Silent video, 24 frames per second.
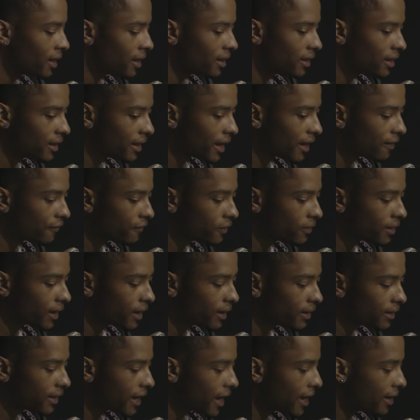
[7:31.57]
then I feel
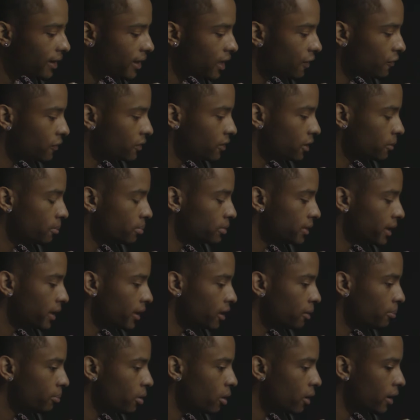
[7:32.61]
like that definitely
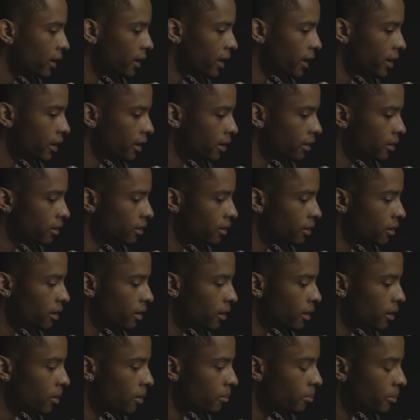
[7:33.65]
played a part in
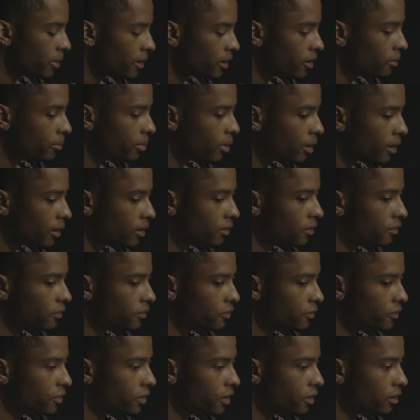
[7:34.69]
being a part of,